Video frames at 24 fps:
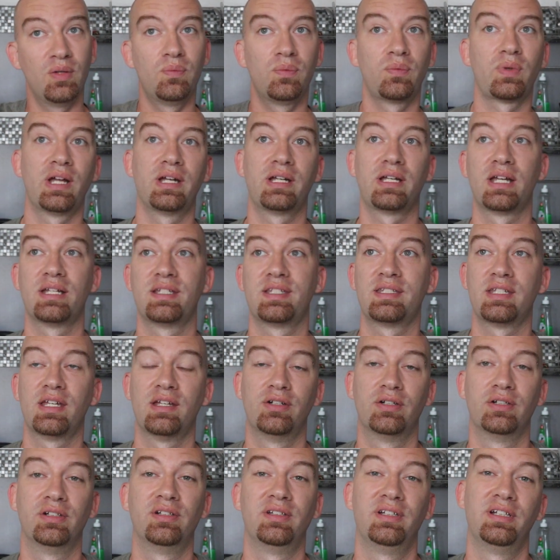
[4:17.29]
like I
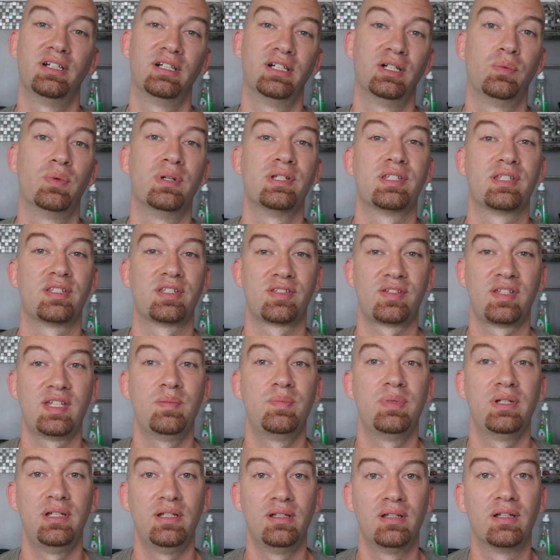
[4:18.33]
said earlier, it was a
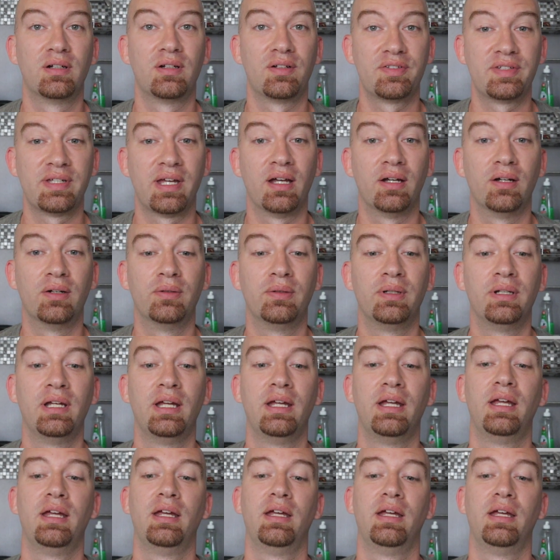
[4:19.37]
sleepy little town,